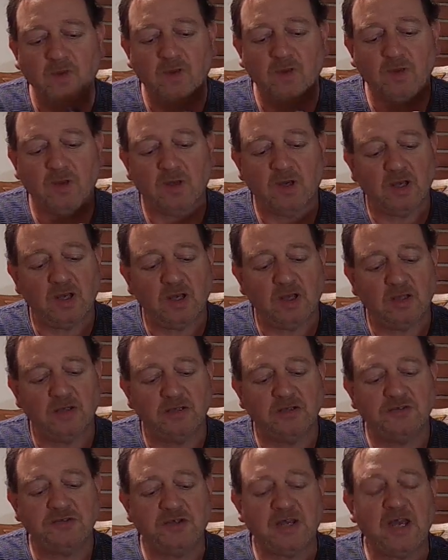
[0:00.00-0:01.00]

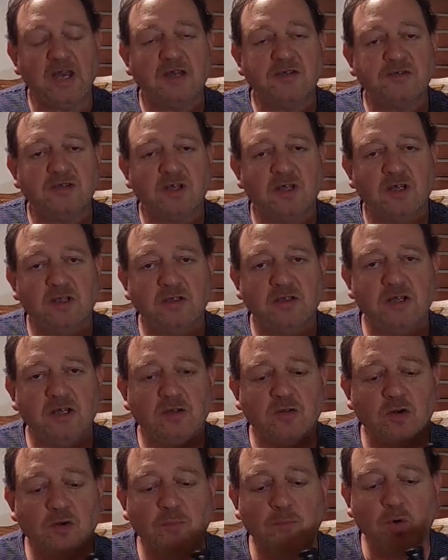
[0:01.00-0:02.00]
This has a
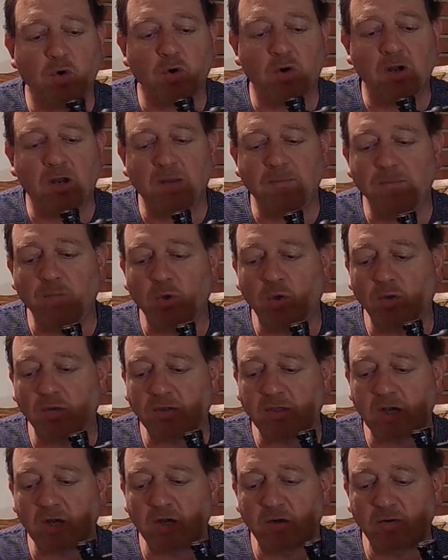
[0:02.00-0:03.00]
nickel boron bolt
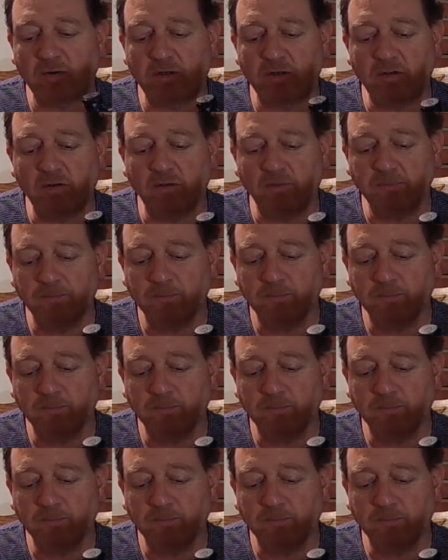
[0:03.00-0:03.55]
carrier.